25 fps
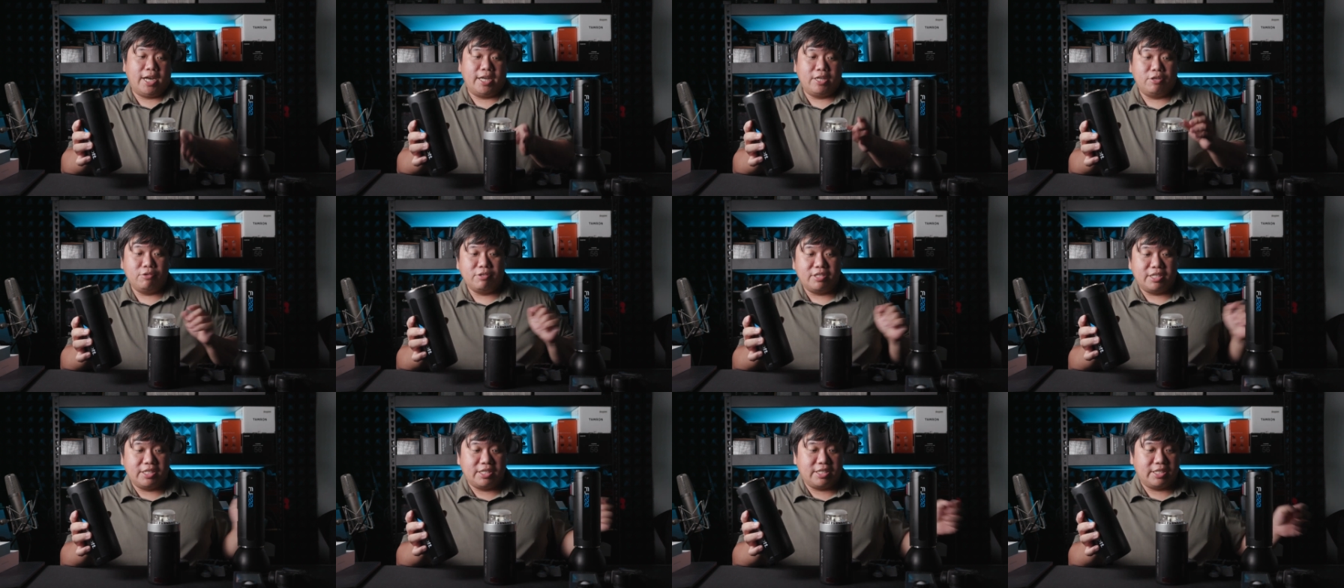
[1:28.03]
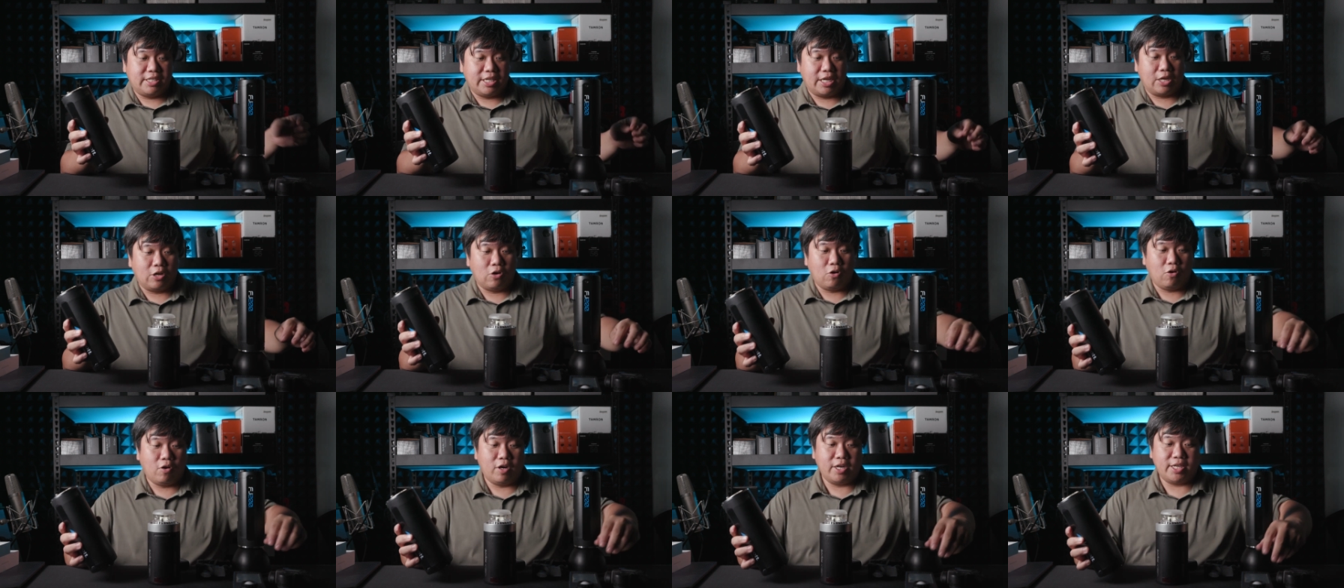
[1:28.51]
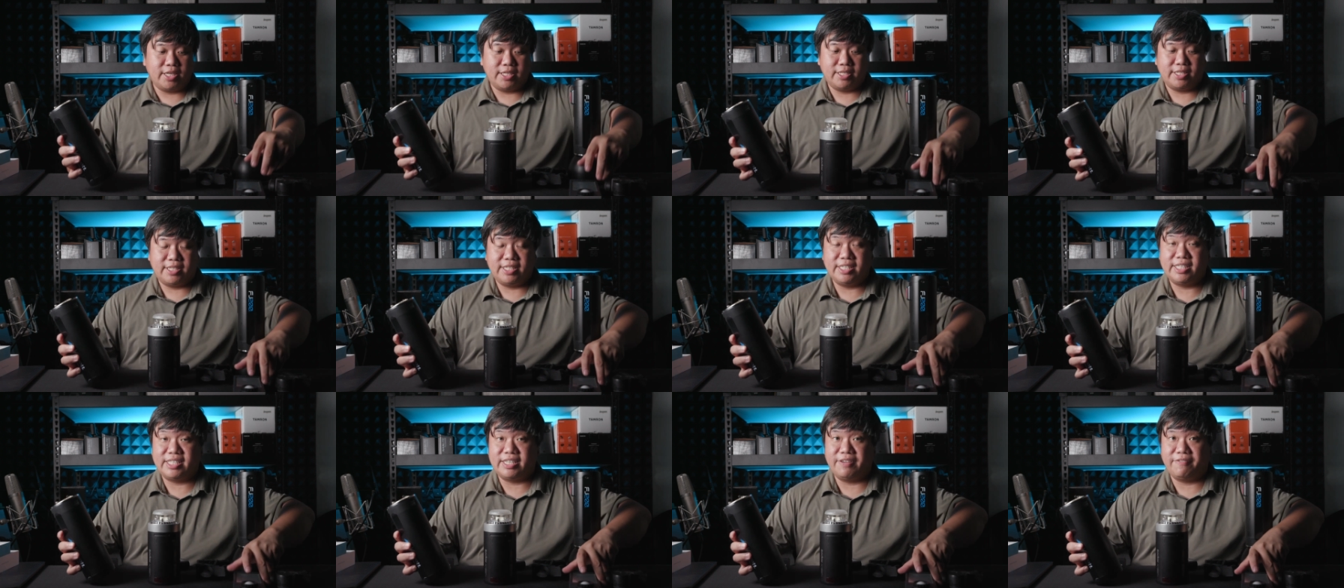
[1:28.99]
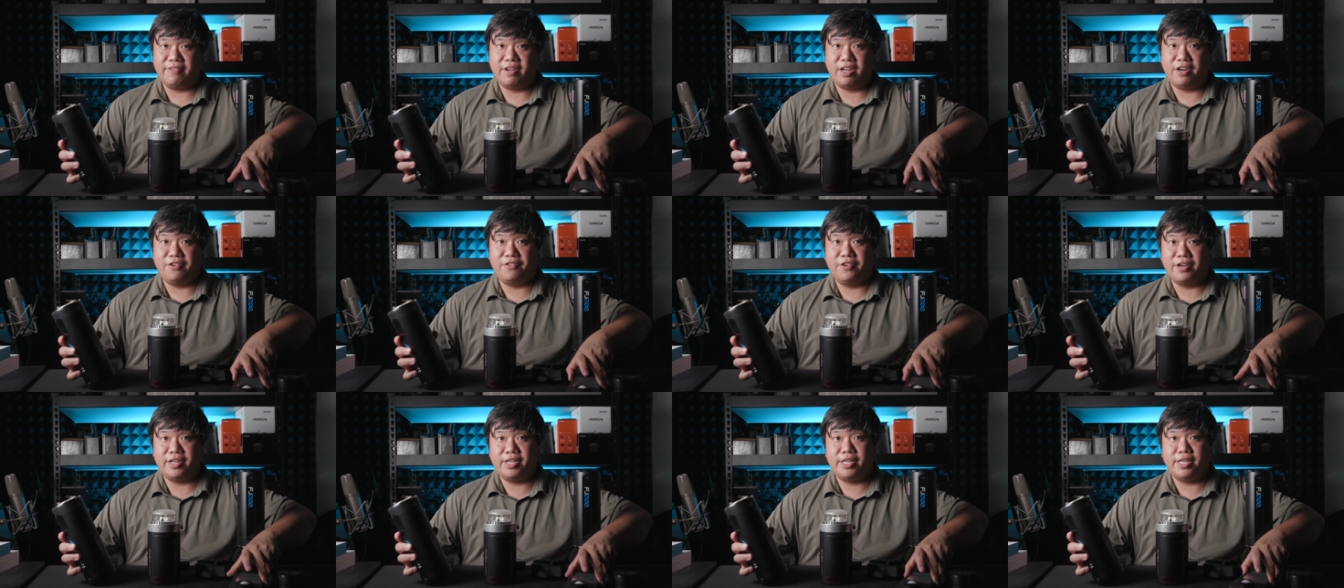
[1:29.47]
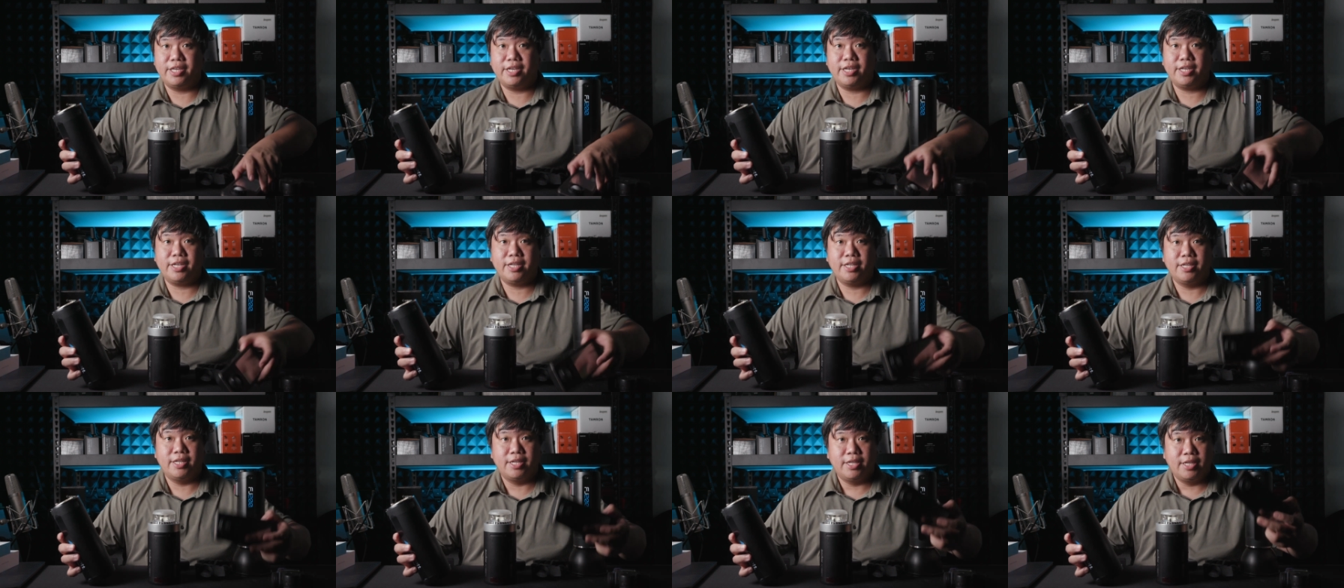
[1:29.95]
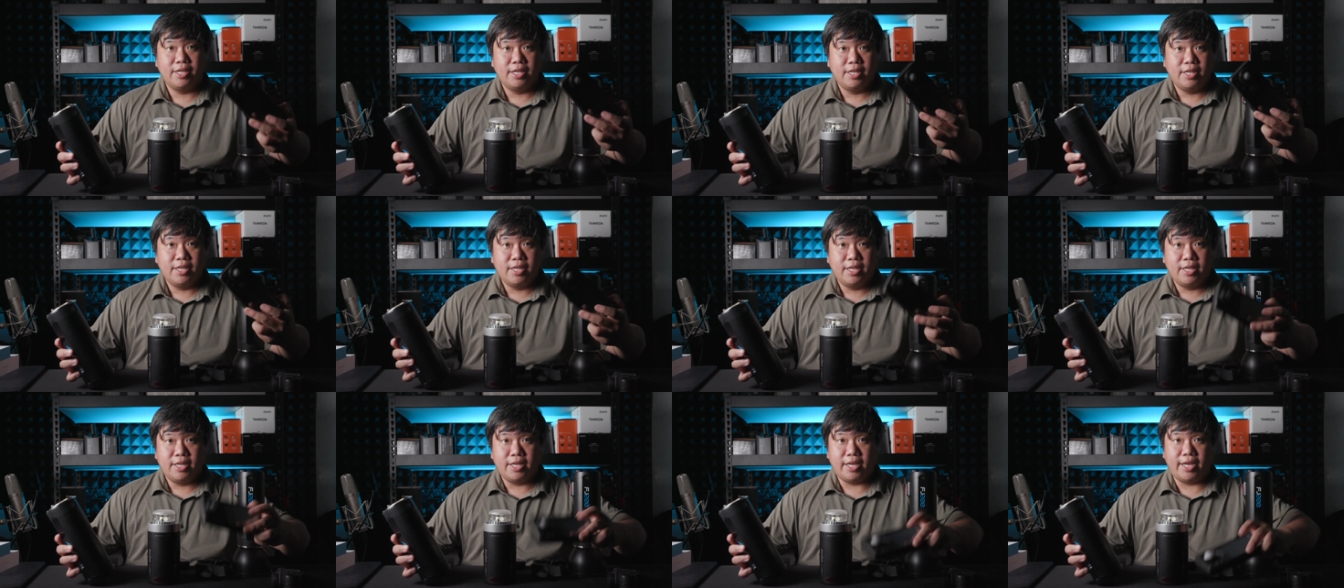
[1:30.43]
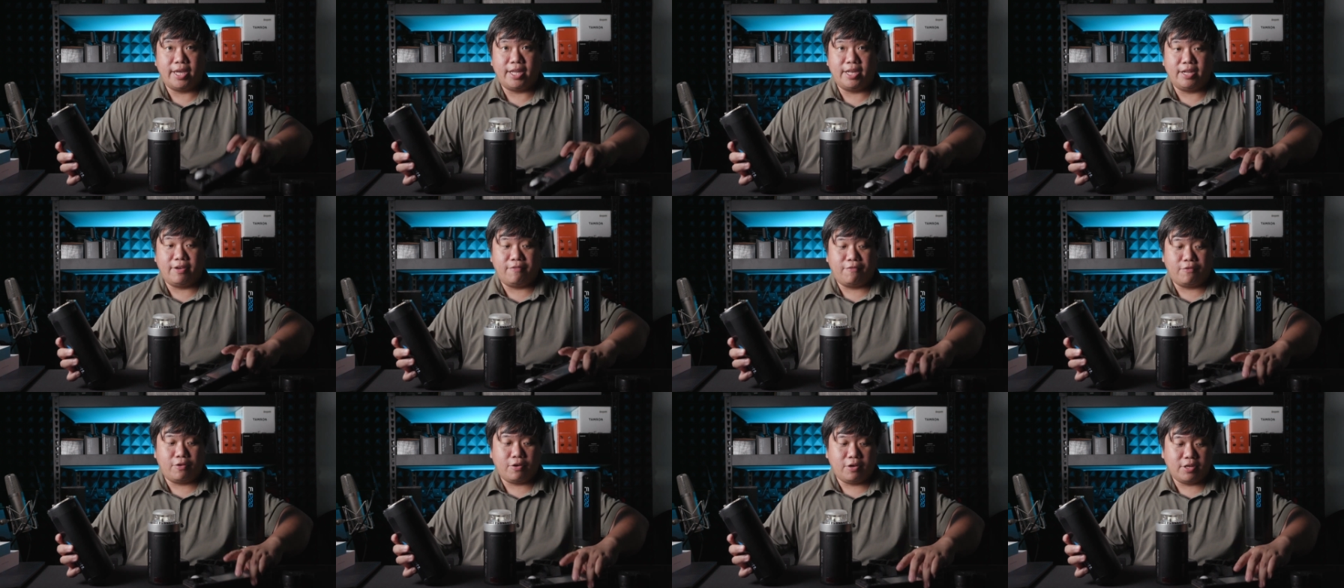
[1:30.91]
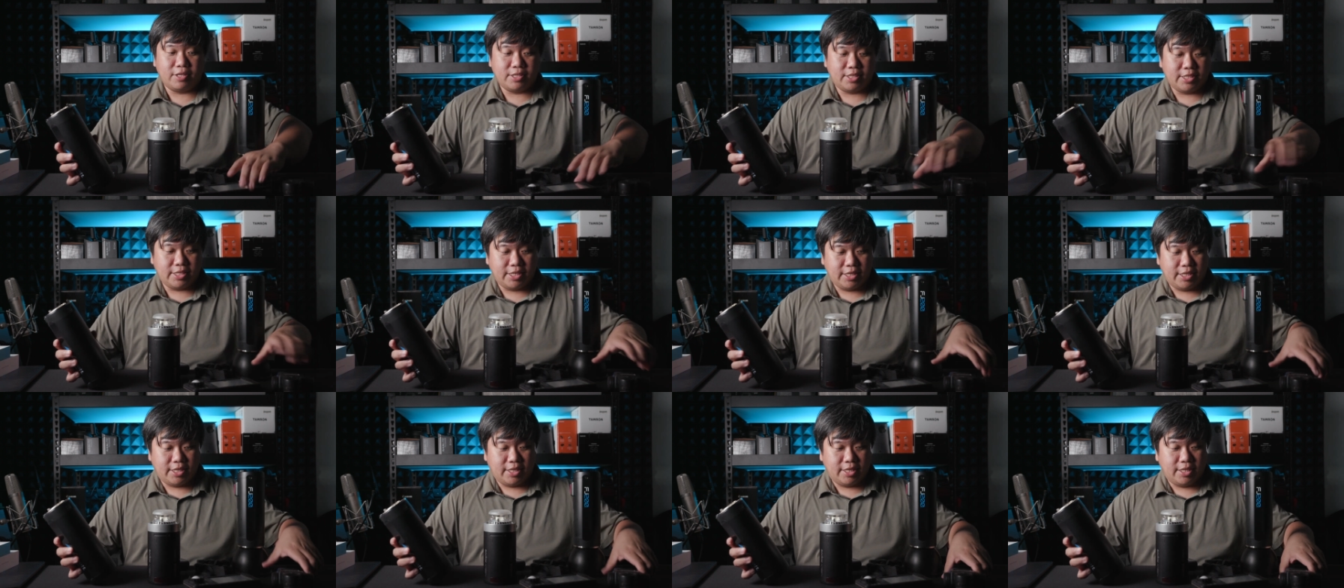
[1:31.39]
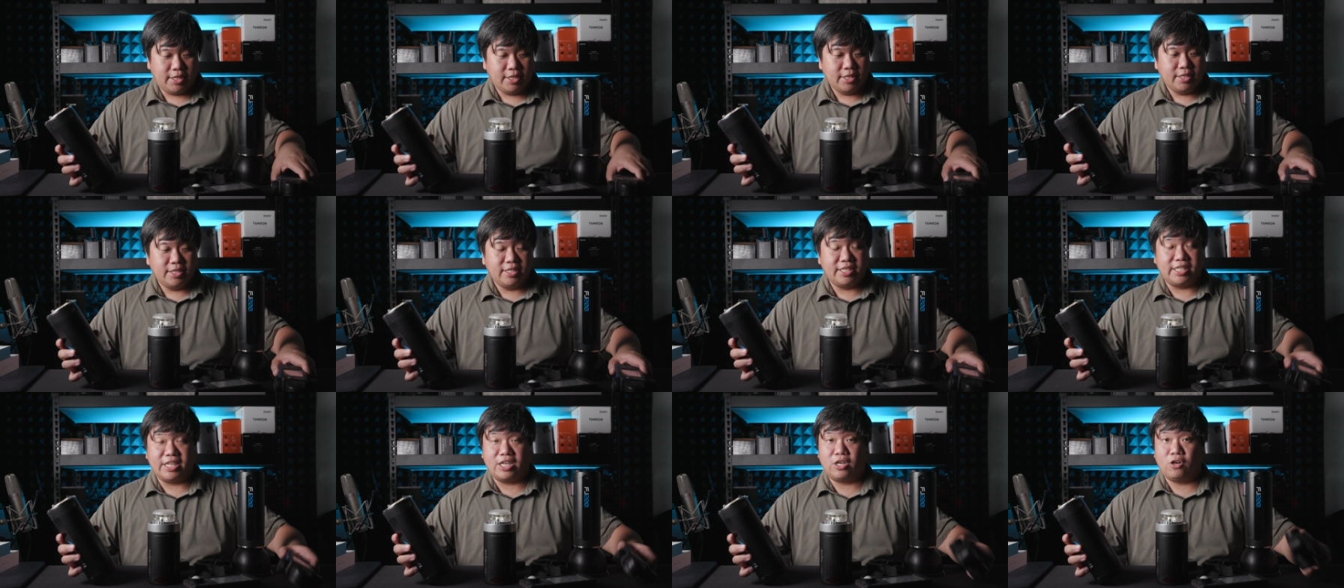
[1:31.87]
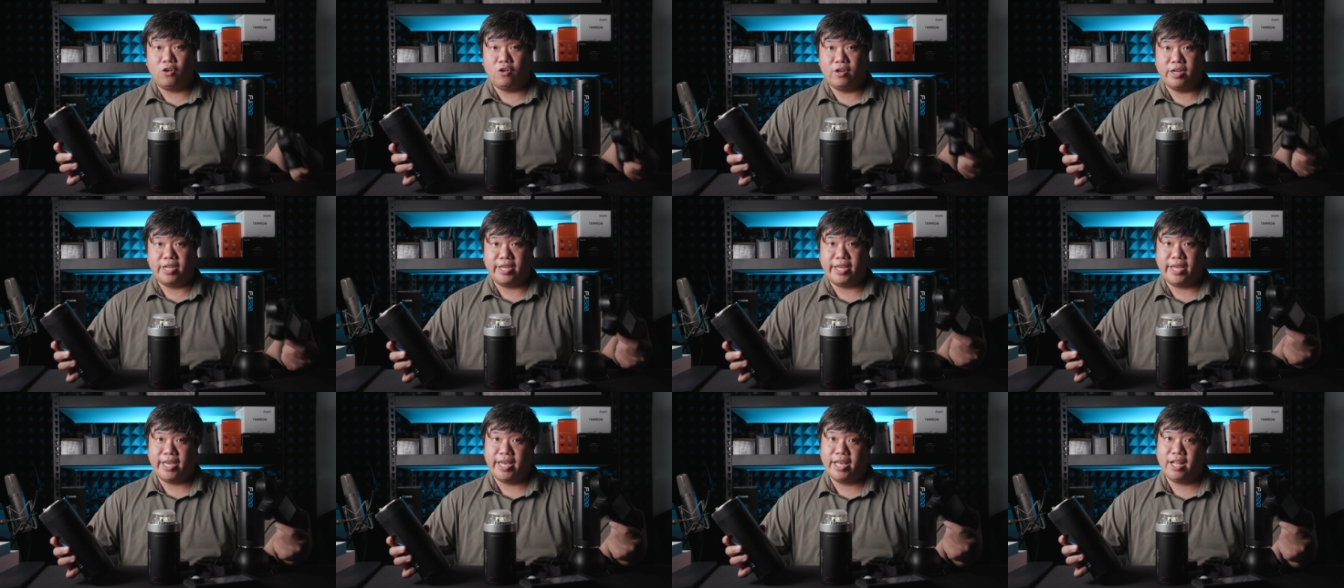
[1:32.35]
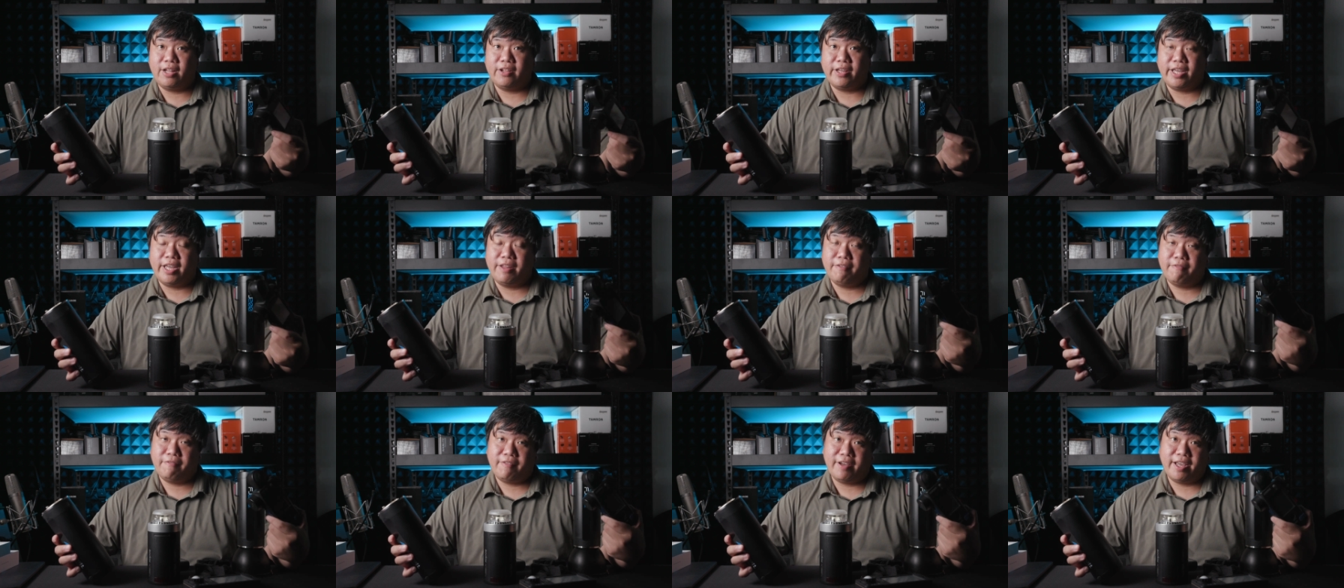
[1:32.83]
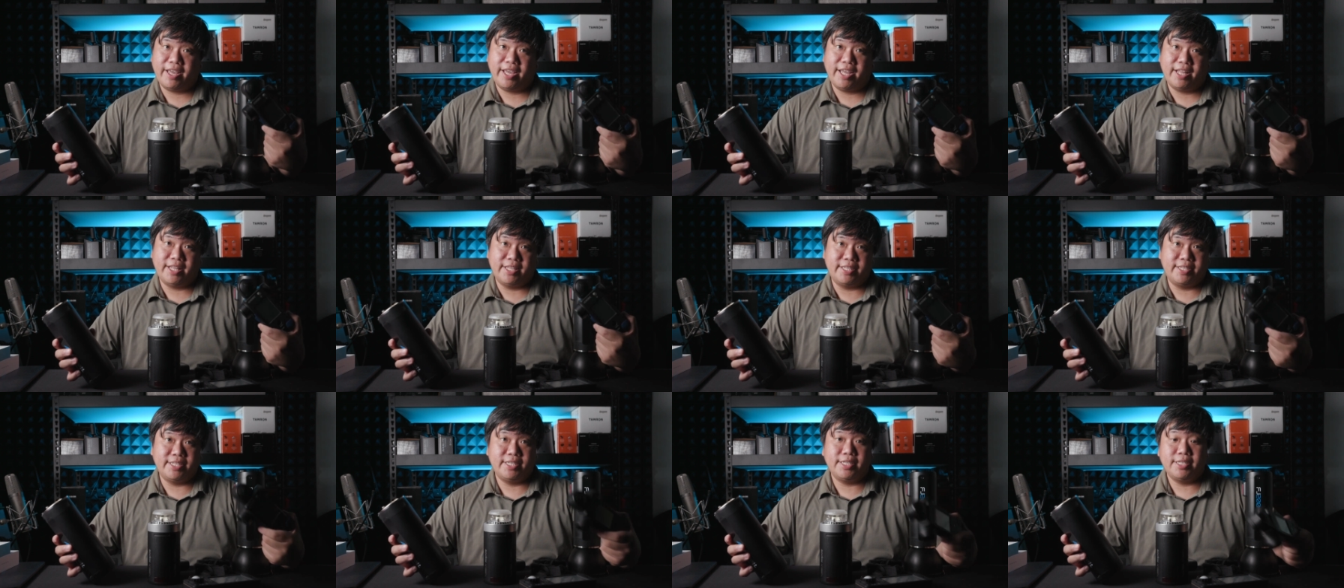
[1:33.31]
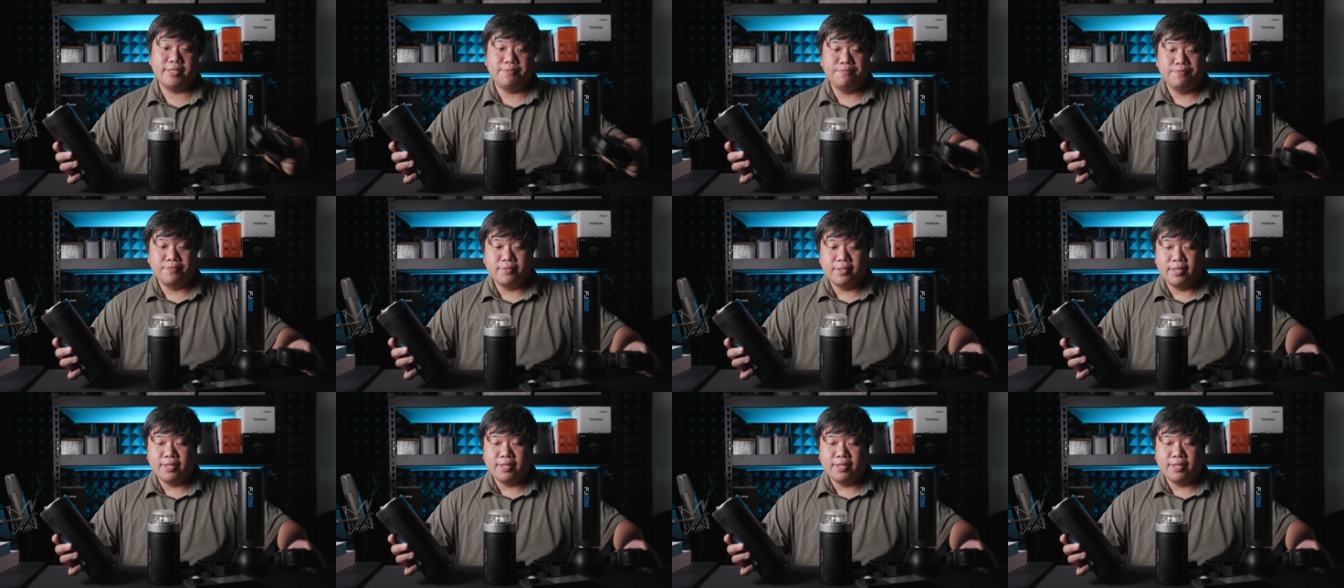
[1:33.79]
I used the Sekonic C seven hundred here, and of course the Sekonic L eight five eight D,